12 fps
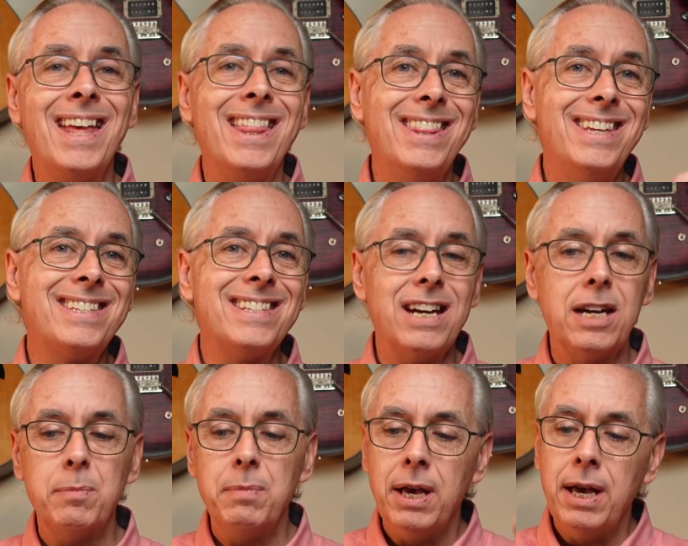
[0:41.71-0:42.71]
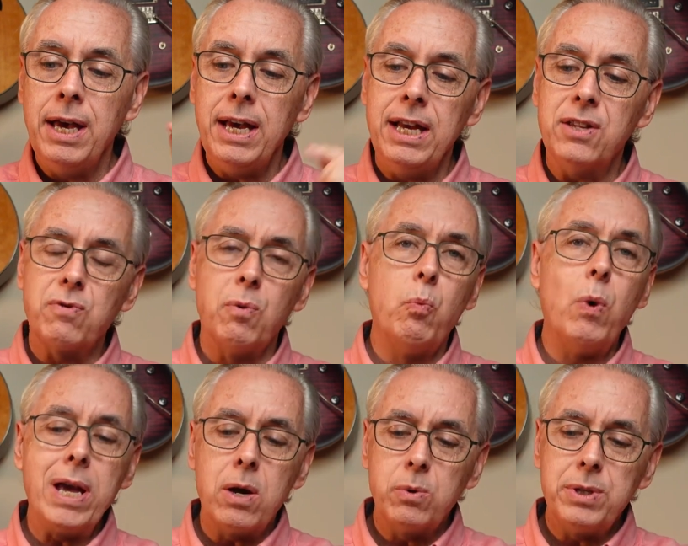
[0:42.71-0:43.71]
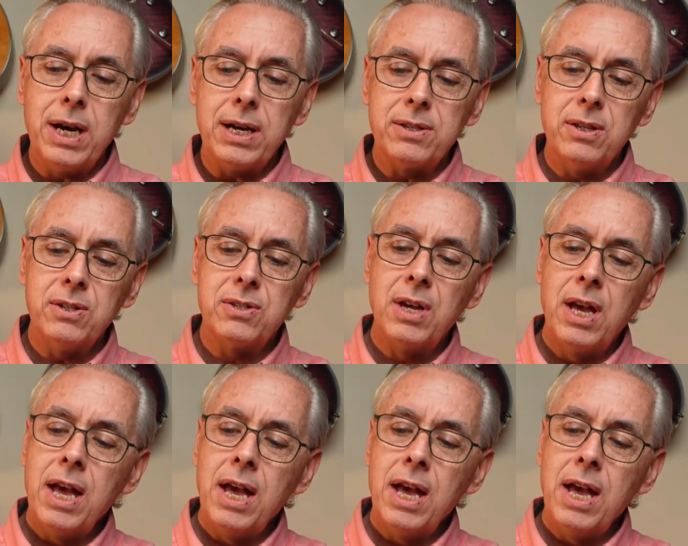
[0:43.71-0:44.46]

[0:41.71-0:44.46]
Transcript: This time it's from Waco, Texas,